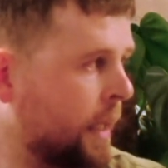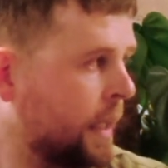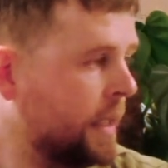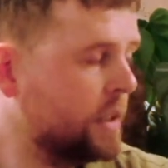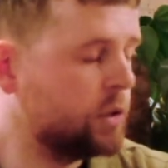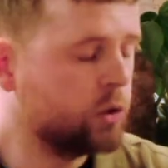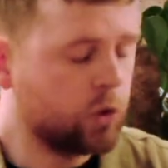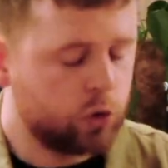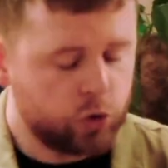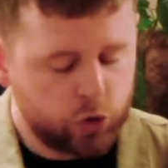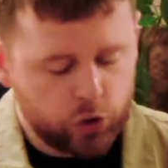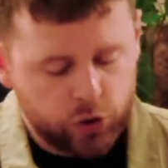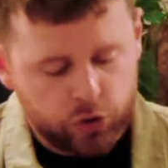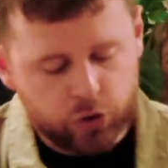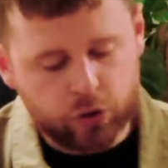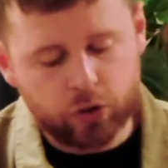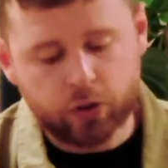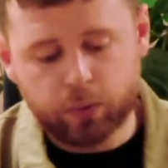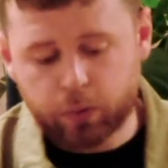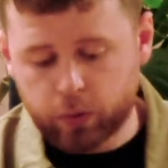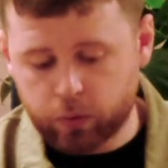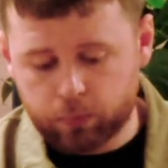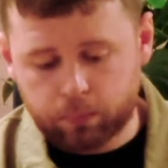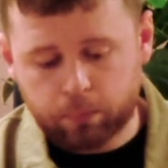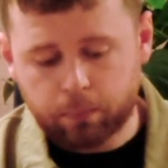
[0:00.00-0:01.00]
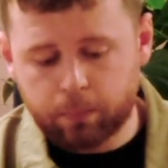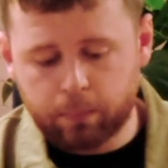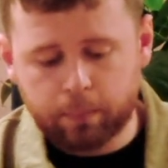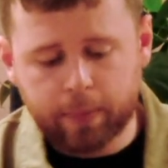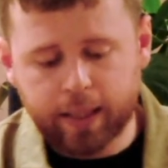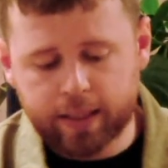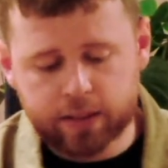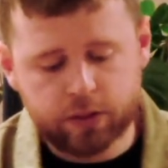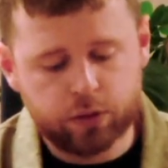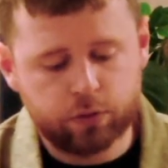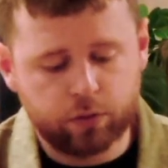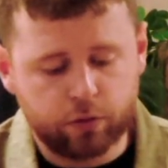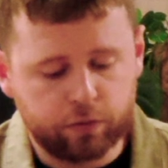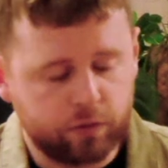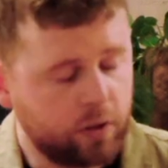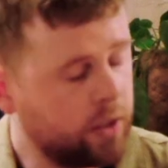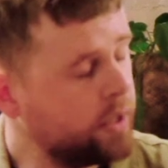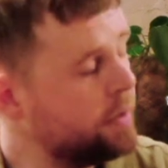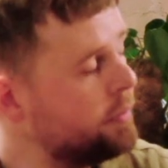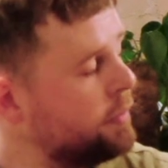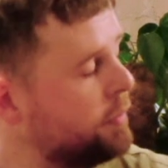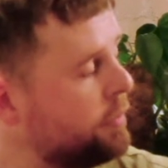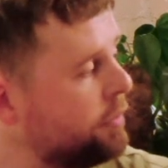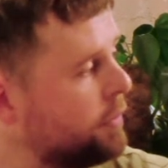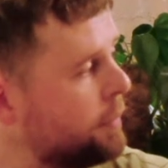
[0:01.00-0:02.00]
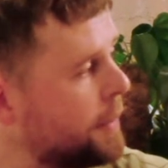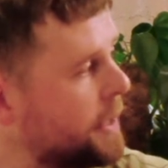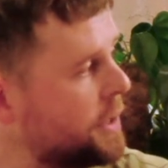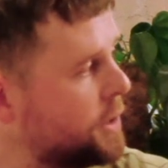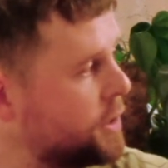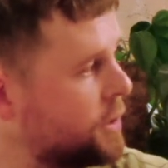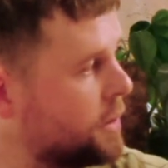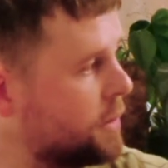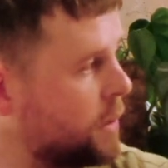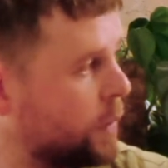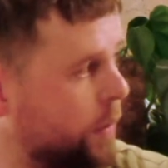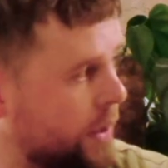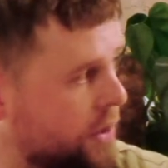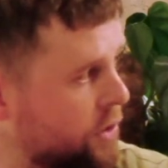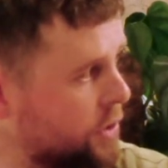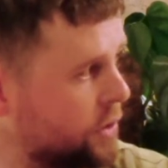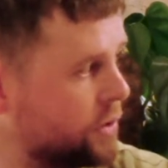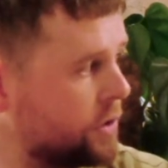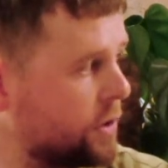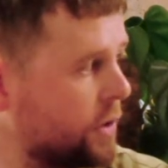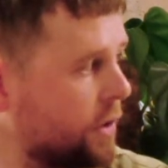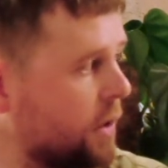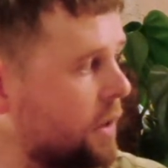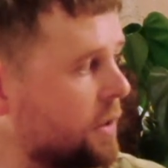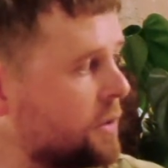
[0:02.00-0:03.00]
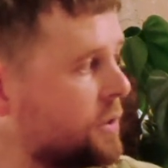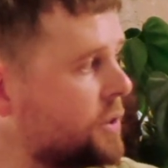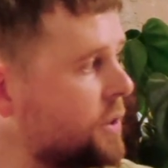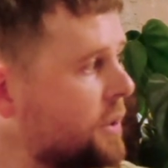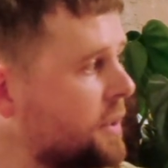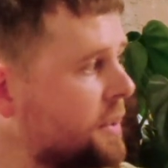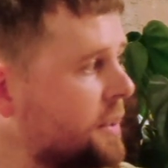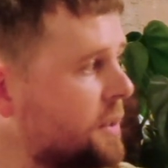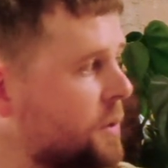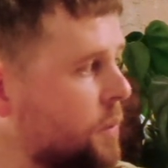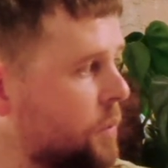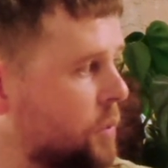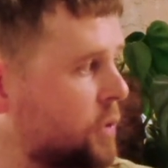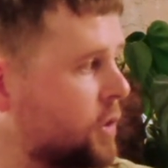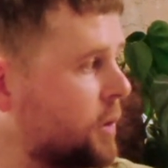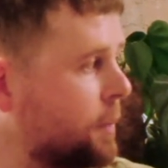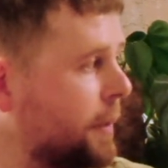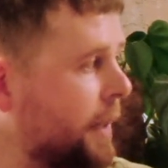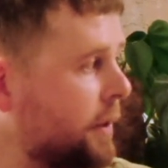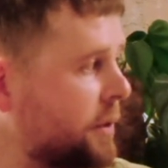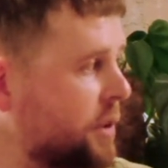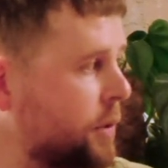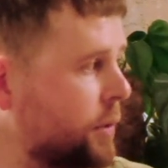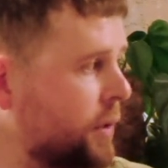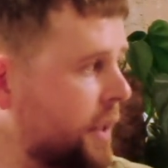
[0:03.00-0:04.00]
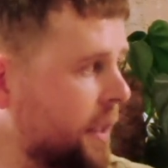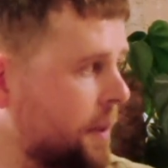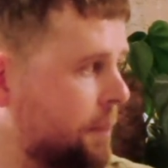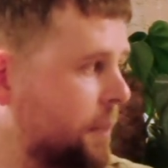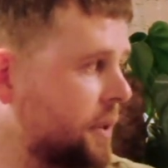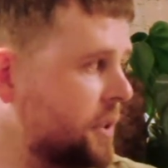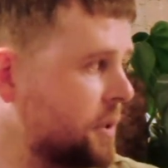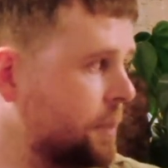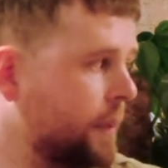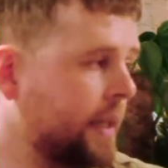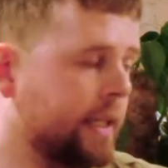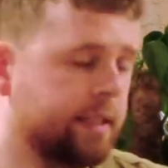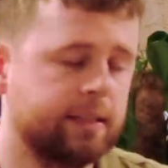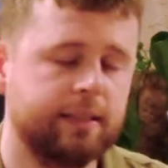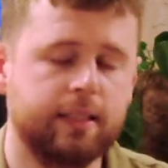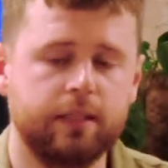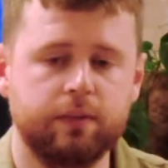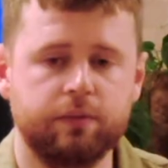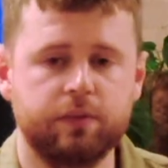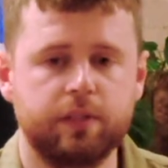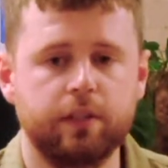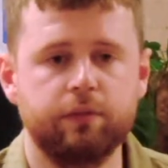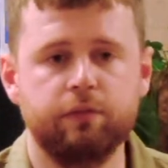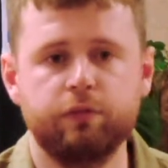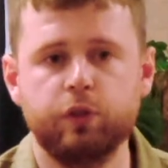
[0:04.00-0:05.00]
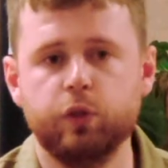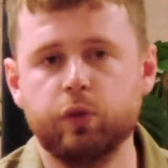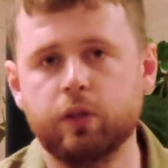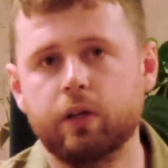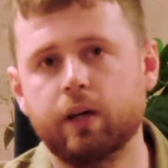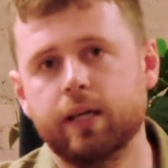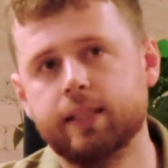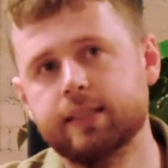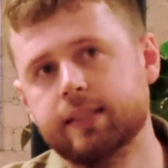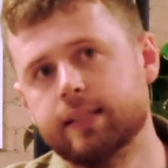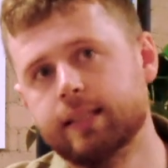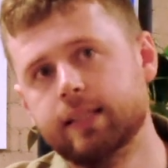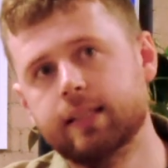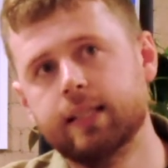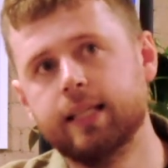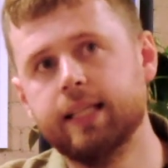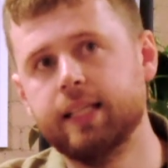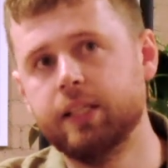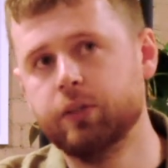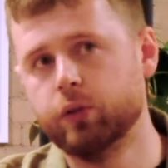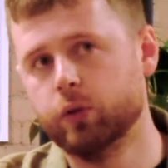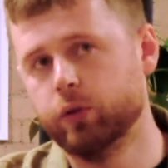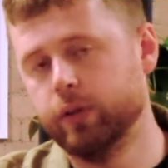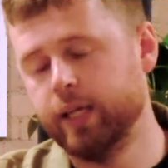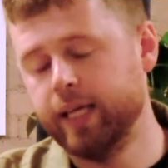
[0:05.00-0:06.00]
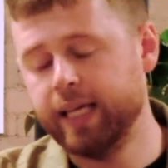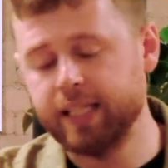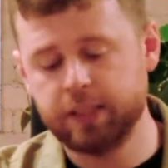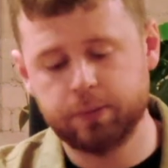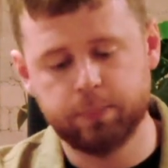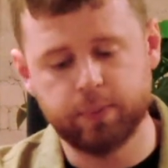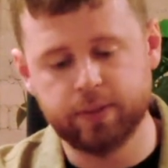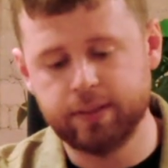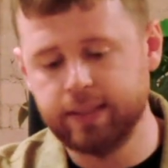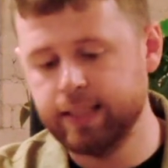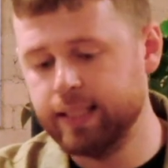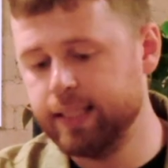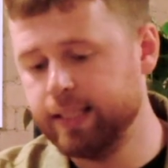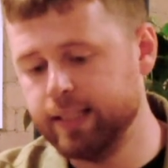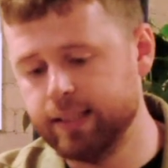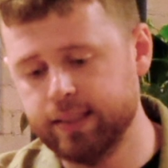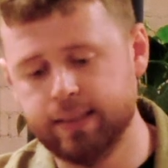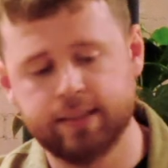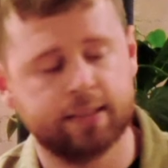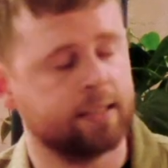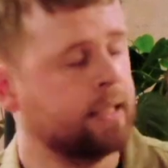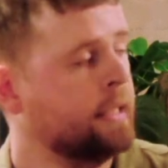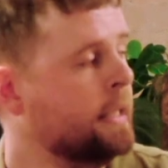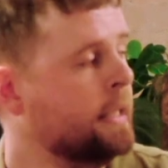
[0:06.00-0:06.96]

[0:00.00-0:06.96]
It's not just a matter of kind of information, questions and answers. It's also about unique perspectives. If you guys can lean on expertise,